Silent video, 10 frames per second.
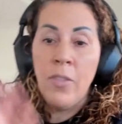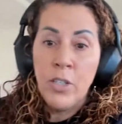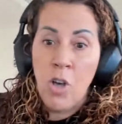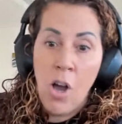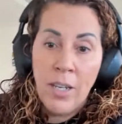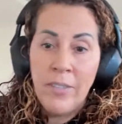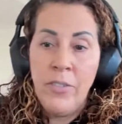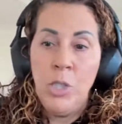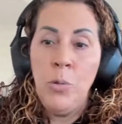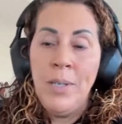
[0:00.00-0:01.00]
the dog is
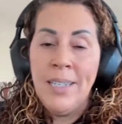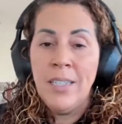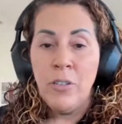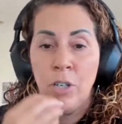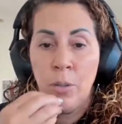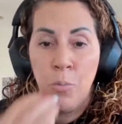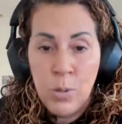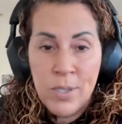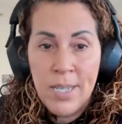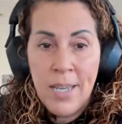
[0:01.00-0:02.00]
doing it, you're going to
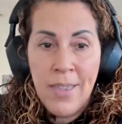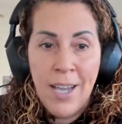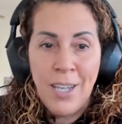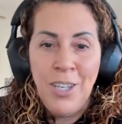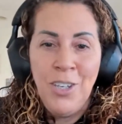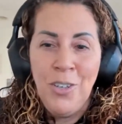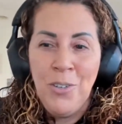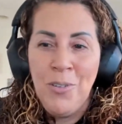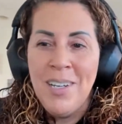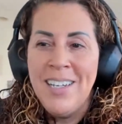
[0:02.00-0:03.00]
say that
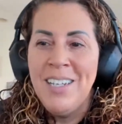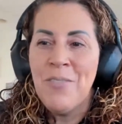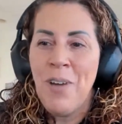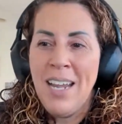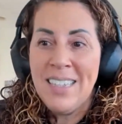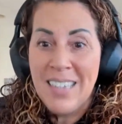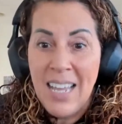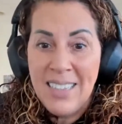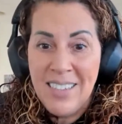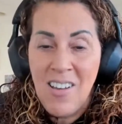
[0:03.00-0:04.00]
cue, right?
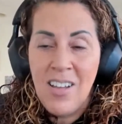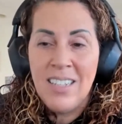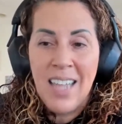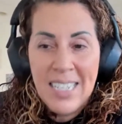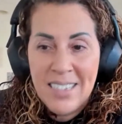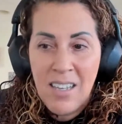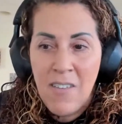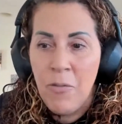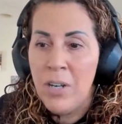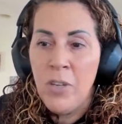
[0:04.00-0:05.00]
Lights on, lights
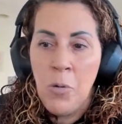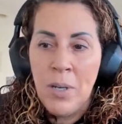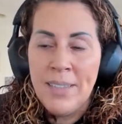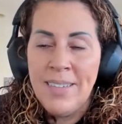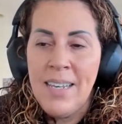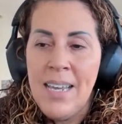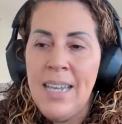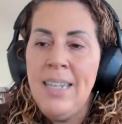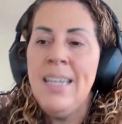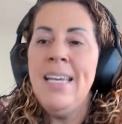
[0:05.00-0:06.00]
off, whatever you want to
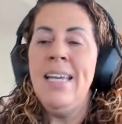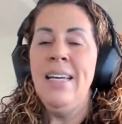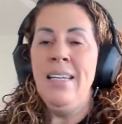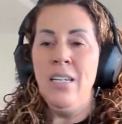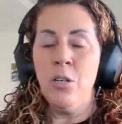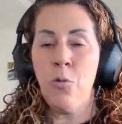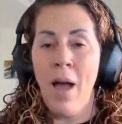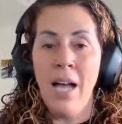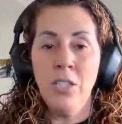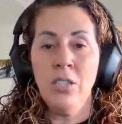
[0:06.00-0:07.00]
say.
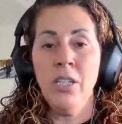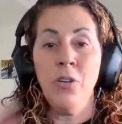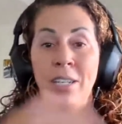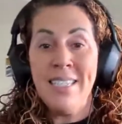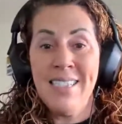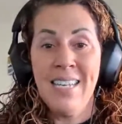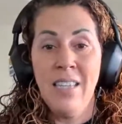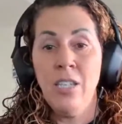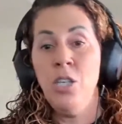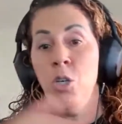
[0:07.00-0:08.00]
Gradually, you're going to say
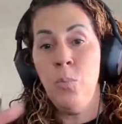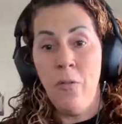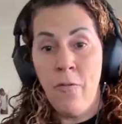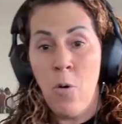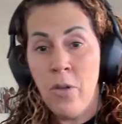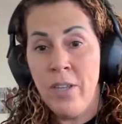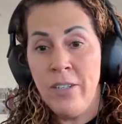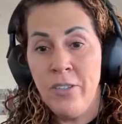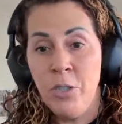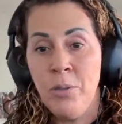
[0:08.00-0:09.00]
the cue before they
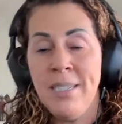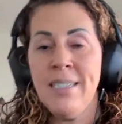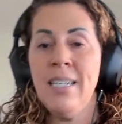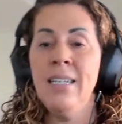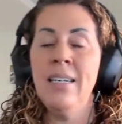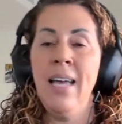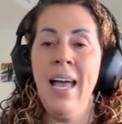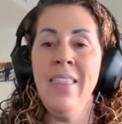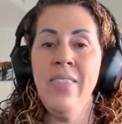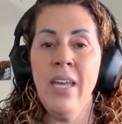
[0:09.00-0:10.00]
do it.
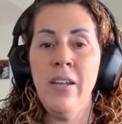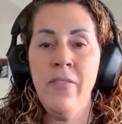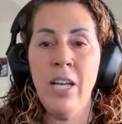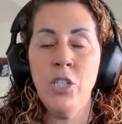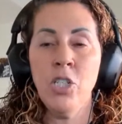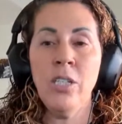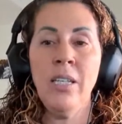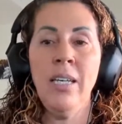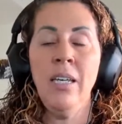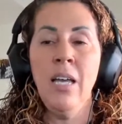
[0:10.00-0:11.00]
And then
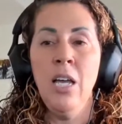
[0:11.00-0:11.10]
eventually,